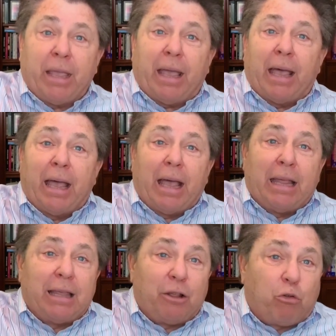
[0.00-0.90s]
And
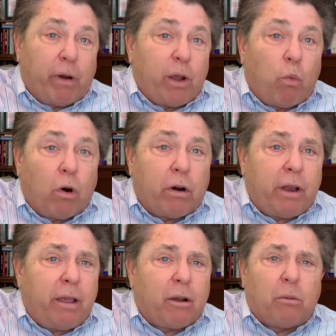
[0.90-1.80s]
the Greek word
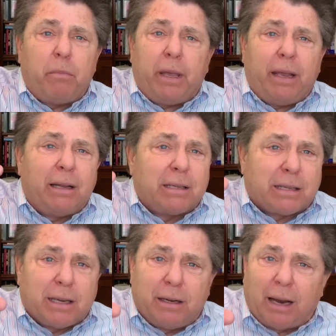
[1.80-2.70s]
here means
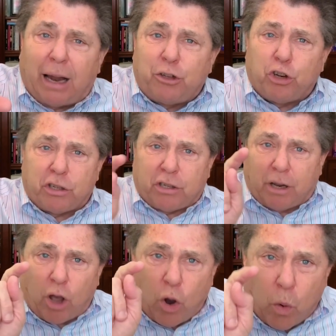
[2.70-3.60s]
to not just to
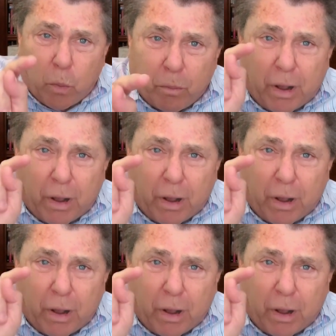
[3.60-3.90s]
go,